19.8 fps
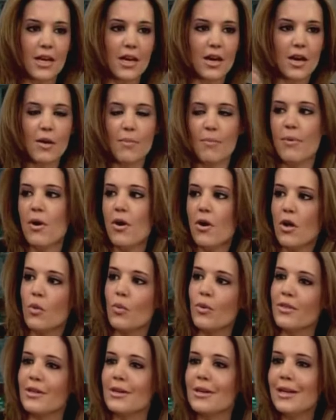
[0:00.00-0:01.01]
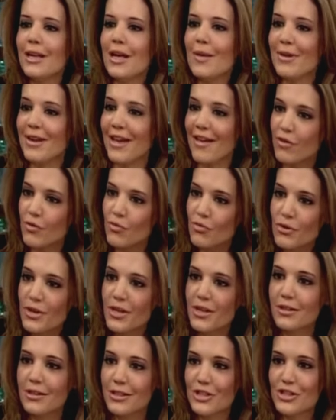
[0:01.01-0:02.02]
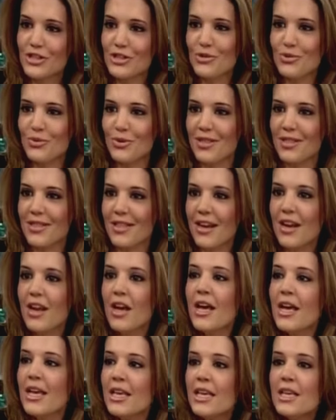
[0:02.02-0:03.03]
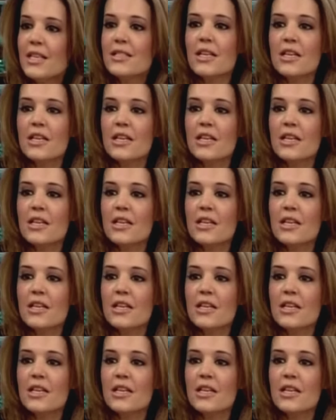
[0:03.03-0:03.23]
a ball with a club. I have a real issue with that. He's a